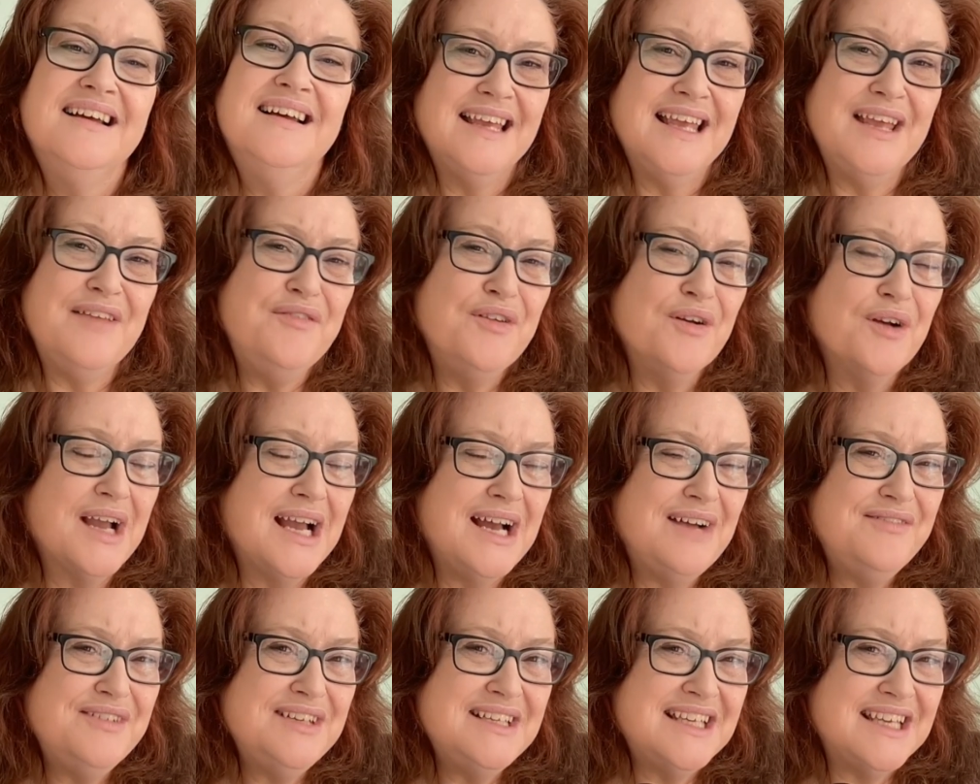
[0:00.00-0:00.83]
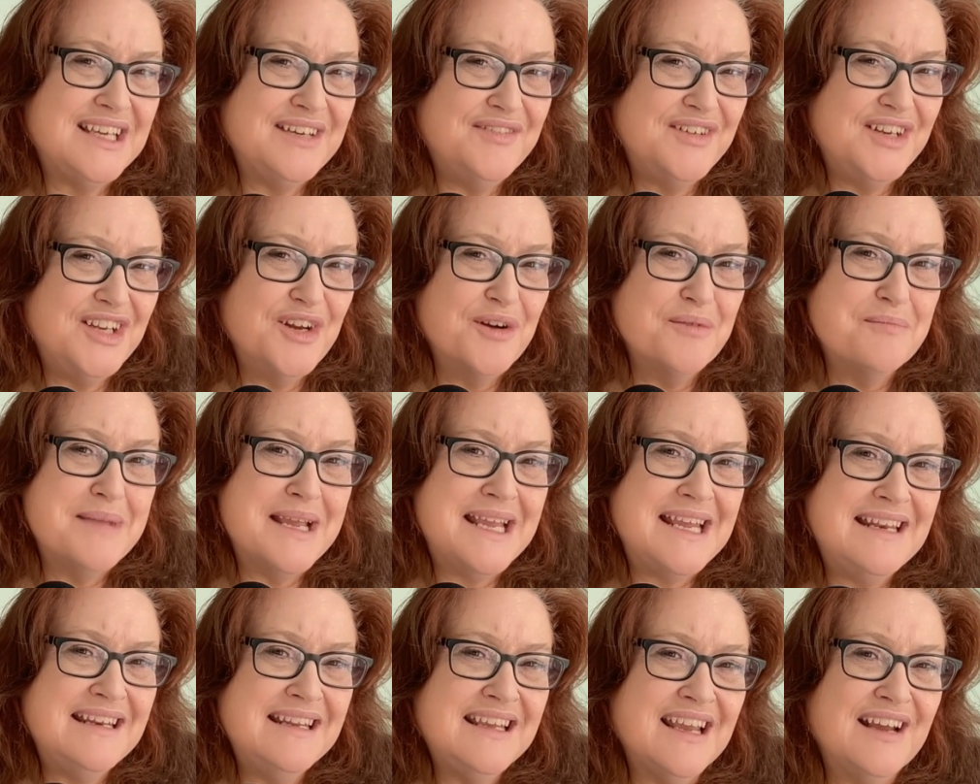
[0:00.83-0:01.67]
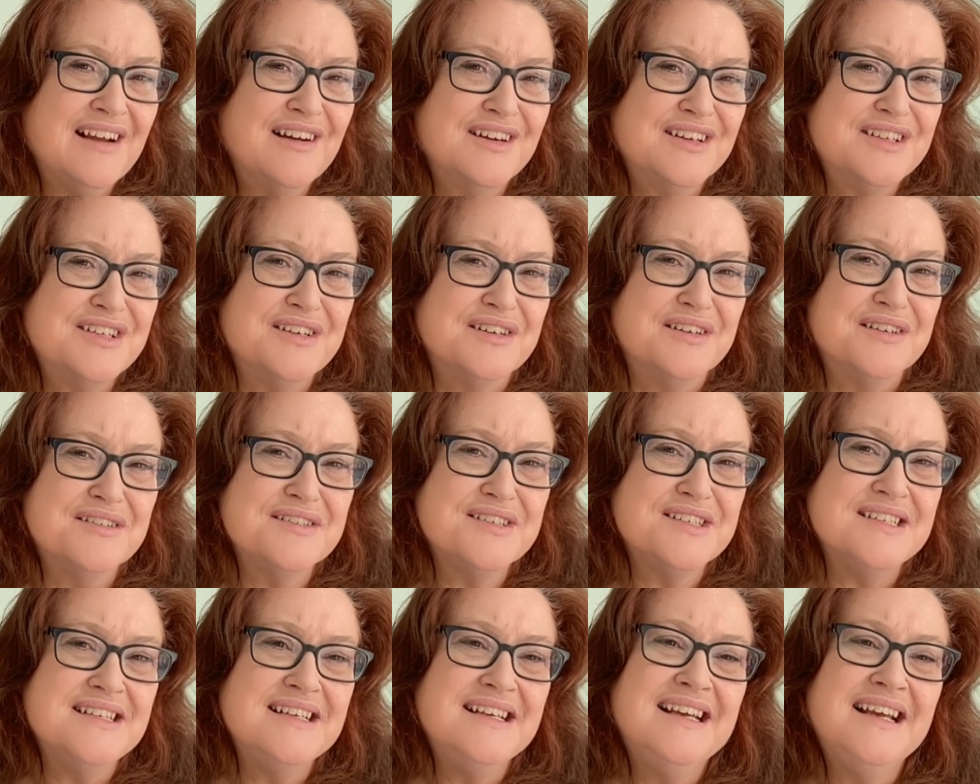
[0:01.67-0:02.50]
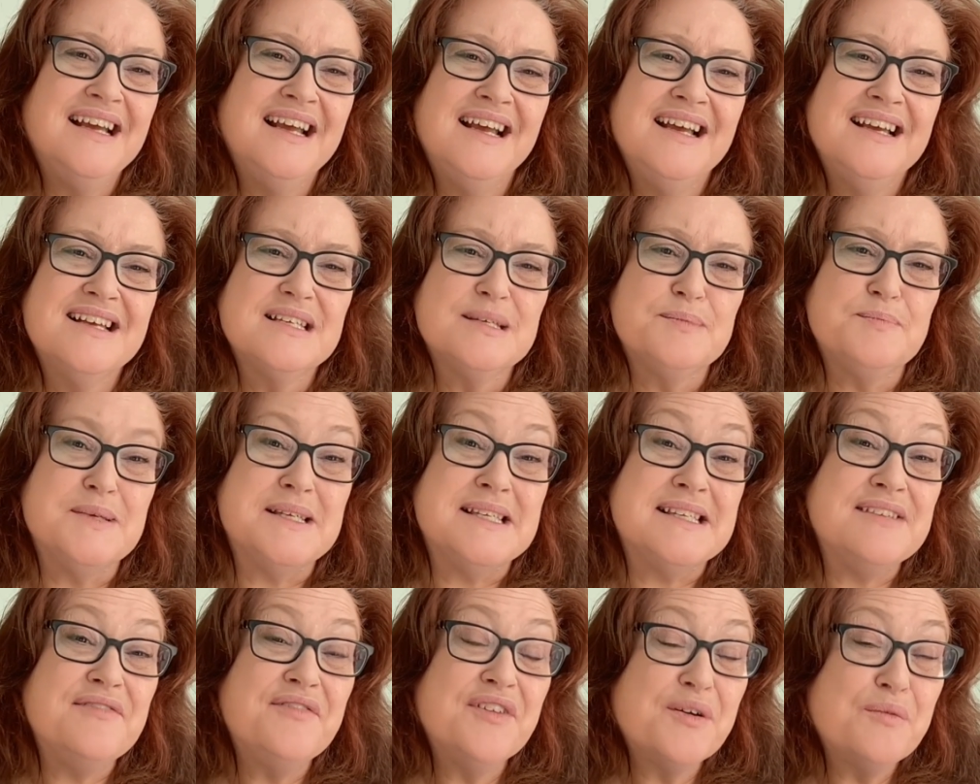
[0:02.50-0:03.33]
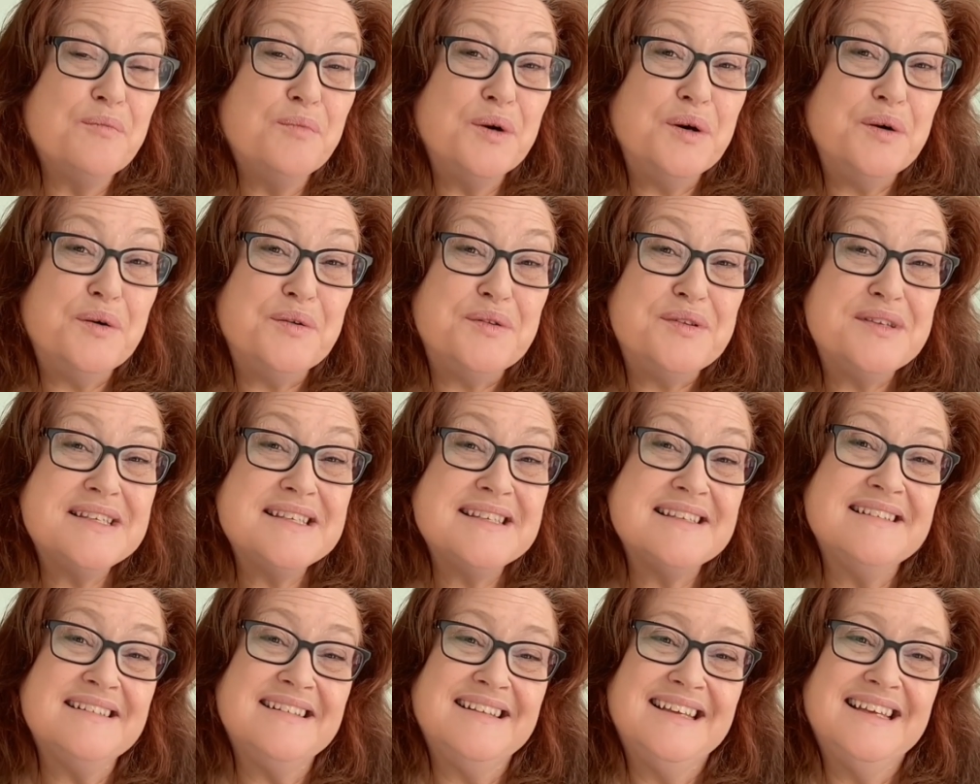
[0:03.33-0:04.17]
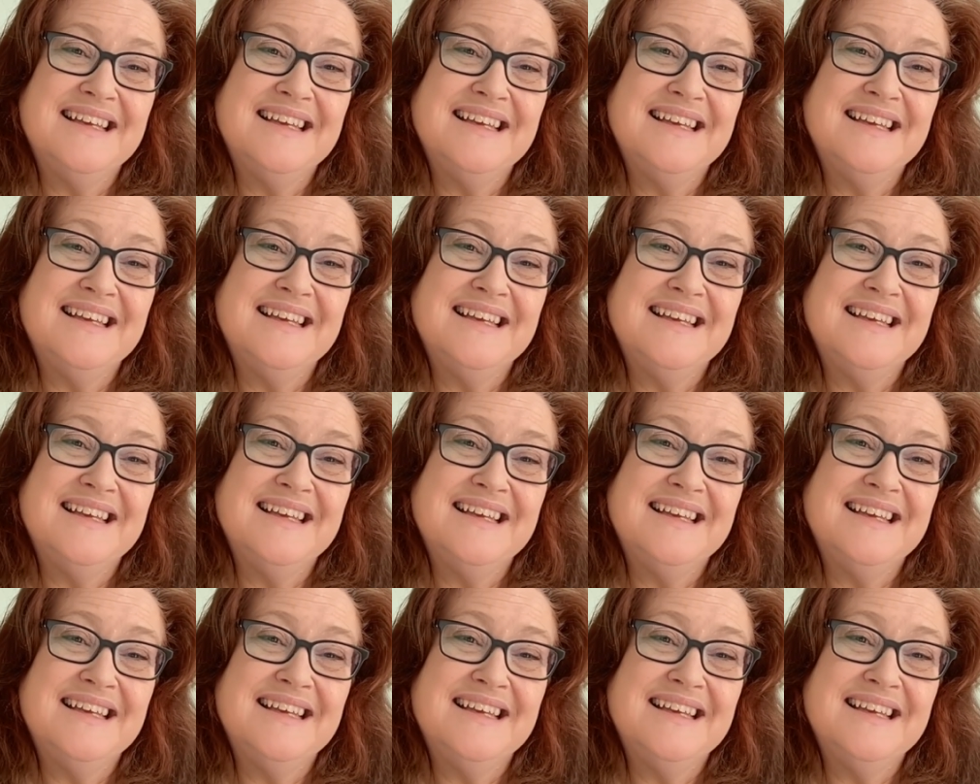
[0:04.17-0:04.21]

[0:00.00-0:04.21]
If you haven't given your main characters specific wounds